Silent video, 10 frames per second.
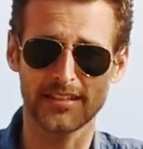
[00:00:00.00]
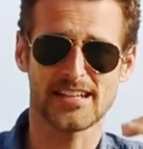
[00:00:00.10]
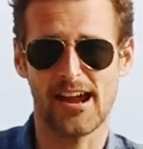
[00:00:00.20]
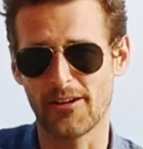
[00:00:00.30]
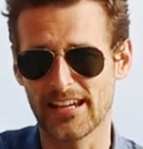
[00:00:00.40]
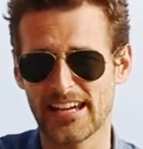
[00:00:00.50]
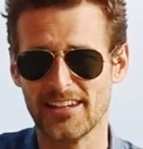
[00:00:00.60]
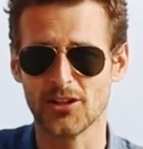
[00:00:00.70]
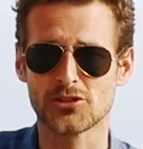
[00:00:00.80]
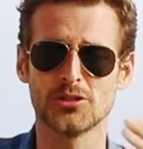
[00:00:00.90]
this area here
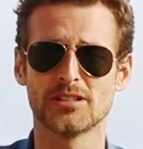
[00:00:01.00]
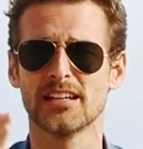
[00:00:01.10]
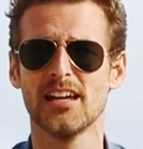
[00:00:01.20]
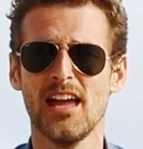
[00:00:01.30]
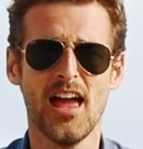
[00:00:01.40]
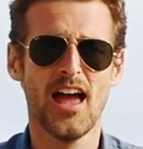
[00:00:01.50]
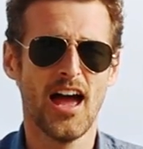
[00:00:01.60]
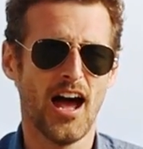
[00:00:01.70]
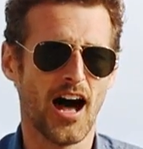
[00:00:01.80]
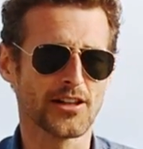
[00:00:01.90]
that you're shooting,
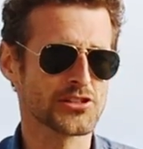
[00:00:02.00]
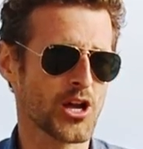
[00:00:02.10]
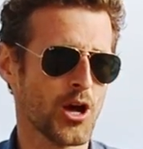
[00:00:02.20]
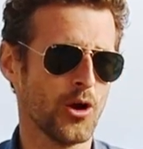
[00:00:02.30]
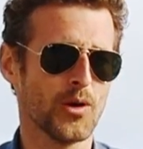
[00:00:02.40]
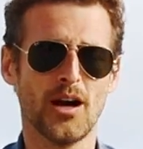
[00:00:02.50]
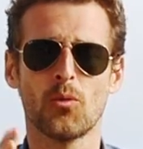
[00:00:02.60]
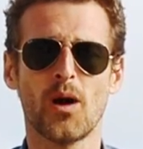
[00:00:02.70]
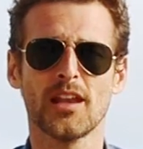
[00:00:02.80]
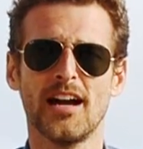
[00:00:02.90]
I'll show
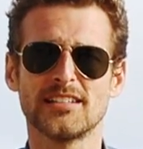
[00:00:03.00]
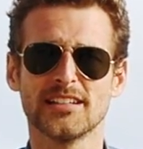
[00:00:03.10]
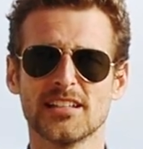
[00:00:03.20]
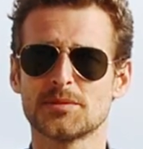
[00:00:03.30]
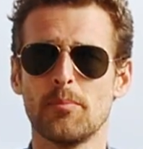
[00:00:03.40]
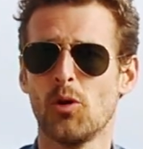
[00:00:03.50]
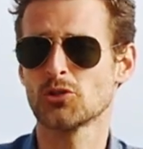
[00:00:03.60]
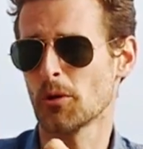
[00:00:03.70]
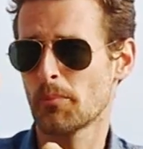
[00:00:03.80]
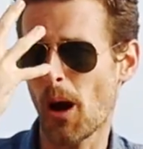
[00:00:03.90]
one lighting that's a bit more sort of